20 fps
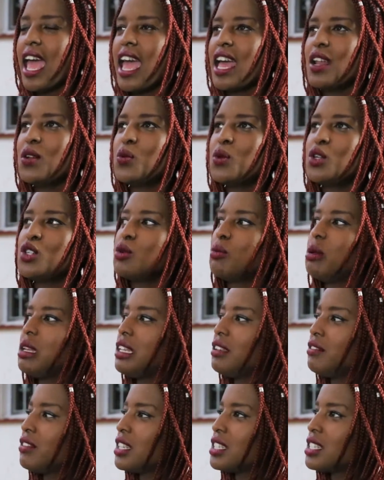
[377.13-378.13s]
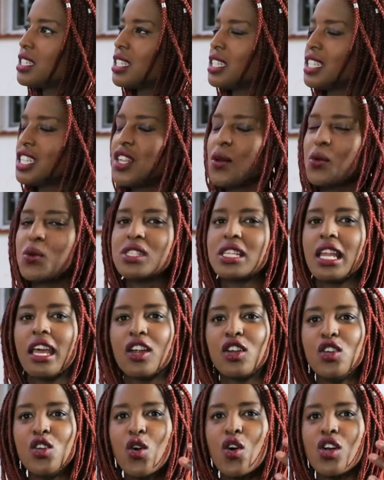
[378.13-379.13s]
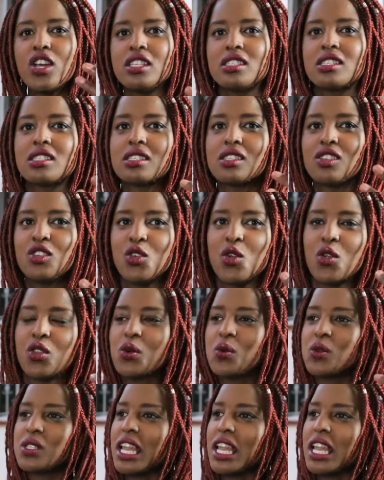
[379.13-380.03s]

And would you believe it? There was like noise, you know, there